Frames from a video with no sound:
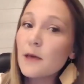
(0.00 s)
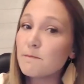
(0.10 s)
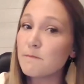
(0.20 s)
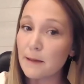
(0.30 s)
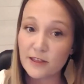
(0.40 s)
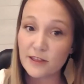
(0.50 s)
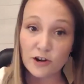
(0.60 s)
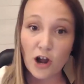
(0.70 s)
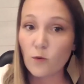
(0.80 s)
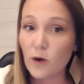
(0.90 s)
Maybe they're
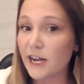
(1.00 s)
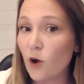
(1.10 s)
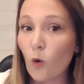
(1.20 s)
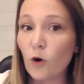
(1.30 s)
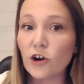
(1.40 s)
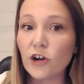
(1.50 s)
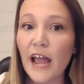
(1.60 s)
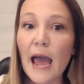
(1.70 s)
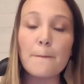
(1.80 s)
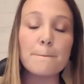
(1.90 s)
not ready to order
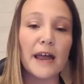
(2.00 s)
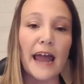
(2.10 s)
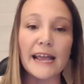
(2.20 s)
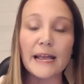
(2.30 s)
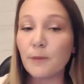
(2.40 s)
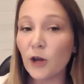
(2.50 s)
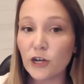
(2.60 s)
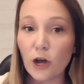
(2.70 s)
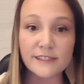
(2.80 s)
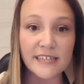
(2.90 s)
yet, but I can put
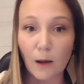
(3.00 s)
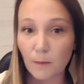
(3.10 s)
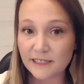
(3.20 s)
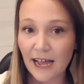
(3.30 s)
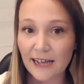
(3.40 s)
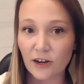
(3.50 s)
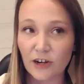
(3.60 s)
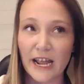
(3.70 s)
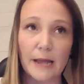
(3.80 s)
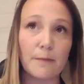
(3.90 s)
notes out beside their
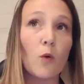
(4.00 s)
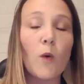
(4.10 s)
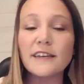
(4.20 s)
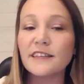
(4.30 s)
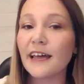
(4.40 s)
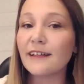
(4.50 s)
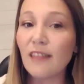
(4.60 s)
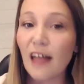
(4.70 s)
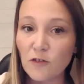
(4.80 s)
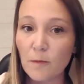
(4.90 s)
name. What did they
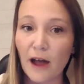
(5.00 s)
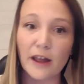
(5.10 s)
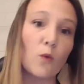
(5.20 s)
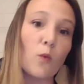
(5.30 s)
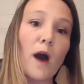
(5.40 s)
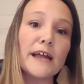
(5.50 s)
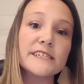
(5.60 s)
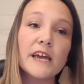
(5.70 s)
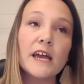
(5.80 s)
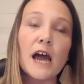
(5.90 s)
love about it? What
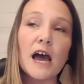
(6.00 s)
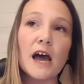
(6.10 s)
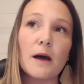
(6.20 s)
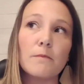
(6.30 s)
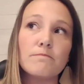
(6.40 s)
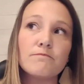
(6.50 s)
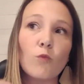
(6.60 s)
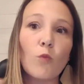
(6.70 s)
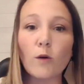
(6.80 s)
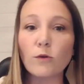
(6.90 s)

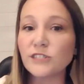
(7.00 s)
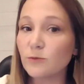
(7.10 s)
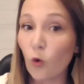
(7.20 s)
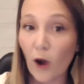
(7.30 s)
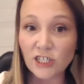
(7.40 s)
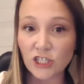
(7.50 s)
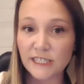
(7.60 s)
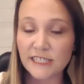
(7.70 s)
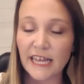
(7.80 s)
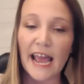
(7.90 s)
were some
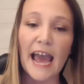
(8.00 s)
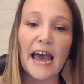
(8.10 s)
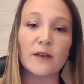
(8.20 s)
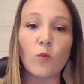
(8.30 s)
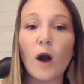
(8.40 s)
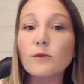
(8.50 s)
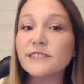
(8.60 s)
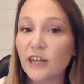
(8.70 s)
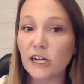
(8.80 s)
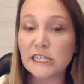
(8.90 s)
questions they had? What was
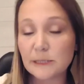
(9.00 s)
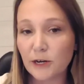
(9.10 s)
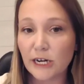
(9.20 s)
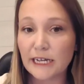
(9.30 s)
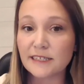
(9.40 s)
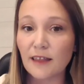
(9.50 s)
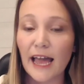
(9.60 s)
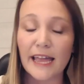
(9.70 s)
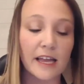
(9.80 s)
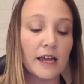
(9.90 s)
their experience
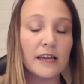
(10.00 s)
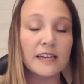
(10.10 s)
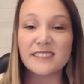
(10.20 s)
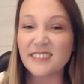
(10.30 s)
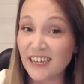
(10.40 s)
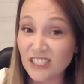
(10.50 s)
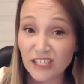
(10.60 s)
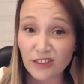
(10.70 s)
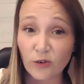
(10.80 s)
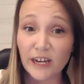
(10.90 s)
like?
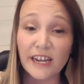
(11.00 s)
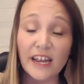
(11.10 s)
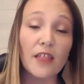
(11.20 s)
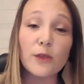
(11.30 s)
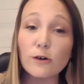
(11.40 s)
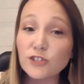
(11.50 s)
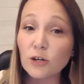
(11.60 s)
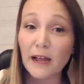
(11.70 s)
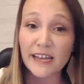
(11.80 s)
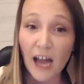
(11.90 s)
Section 3, those are
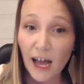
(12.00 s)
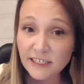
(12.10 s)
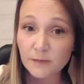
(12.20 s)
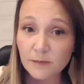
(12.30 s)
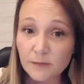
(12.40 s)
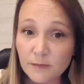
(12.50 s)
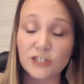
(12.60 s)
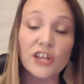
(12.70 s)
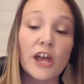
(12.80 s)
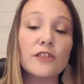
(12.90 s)
my customers.
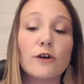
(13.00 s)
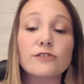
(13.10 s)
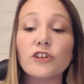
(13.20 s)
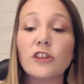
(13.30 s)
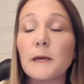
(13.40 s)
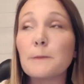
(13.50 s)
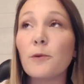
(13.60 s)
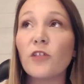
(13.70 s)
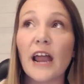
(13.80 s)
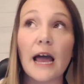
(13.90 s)
Those are the
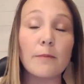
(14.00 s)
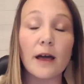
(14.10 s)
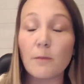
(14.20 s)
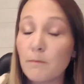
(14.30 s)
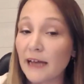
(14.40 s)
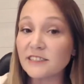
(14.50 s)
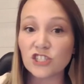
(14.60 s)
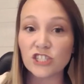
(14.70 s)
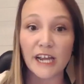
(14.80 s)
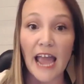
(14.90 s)
people that I'm
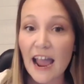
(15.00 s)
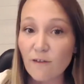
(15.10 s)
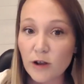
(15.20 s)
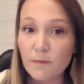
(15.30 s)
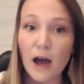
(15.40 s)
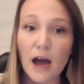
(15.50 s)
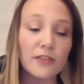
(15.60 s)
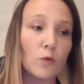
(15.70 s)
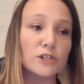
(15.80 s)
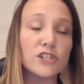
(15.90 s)
messaging every month.
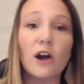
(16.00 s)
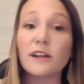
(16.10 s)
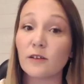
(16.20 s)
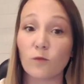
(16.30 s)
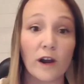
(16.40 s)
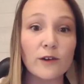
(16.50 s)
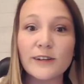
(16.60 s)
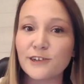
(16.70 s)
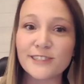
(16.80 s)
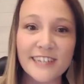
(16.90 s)
What did we
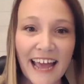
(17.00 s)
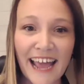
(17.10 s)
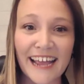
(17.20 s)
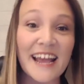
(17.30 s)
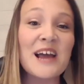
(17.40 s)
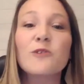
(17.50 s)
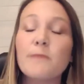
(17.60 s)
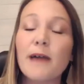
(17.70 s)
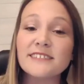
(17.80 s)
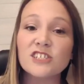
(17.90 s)
do today? We
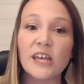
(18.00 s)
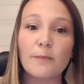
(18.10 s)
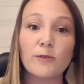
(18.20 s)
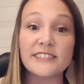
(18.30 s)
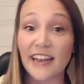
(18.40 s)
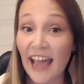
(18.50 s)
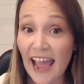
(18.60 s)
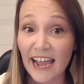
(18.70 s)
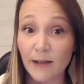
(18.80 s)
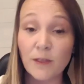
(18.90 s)
messaged them and we said,
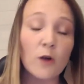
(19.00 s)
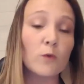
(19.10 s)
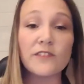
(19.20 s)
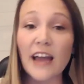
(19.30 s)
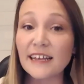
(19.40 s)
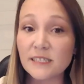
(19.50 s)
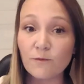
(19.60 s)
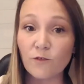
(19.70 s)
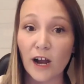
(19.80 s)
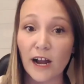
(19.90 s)
hey, we've got
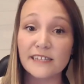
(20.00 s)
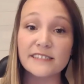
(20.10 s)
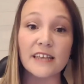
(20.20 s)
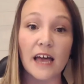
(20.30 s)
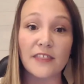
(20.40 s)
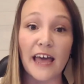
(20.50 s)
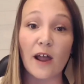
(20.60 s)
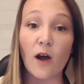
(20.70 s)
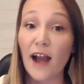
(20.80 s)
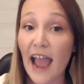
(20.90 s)
some friends that
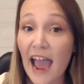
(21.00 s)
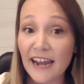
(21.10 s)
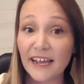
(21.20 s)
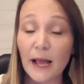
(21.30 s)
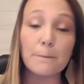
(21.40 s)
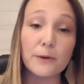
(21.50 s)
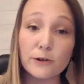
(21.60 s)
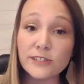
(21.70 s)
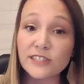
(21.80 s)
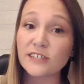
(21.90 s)
are adding
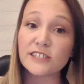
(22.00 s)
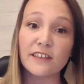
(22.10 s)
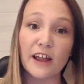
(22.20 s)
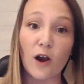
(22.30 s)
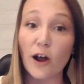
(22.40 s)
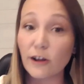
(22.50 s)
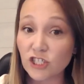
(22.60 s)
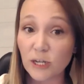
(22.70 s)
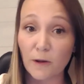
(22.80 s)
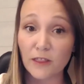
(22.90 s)
Boost to their auto
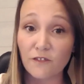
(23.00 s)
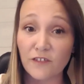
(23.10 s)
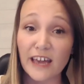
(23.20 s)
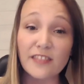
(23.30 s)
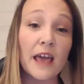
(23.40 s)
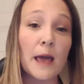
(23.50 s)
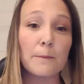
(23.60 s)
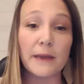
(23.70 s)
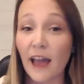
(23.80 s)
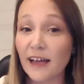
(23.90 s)
ship on the 5th
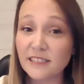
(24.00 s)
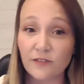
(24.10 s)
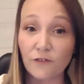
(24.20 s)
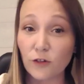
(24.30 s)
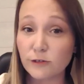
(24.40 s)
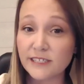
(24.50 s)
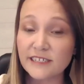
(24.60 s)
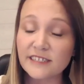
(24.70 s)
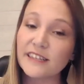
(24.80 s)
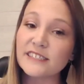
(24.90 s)
because of the flu
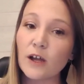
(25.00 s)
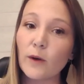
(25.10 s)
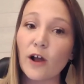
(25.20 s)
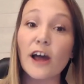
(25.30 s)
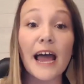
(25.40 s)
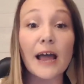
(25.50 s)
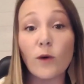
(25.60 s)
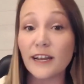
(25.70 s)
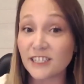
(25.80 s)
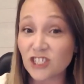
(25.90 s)
season that's going on. I
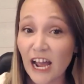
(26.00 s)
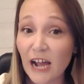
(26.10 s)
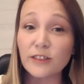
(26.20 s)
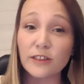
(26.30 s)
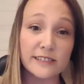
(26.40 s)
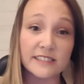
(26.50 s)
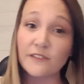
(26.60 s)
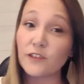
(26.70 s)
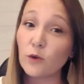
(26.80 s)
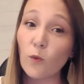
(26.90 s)
wanted to check with you and see
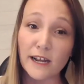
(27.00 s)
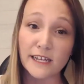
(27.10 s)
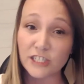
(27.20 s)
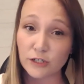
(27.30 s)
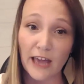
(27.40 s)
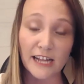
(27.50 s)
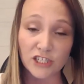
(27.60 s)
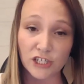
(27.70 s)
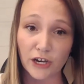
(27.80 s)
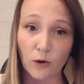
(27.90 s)
if you wanted to do that
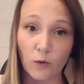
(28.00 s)
too.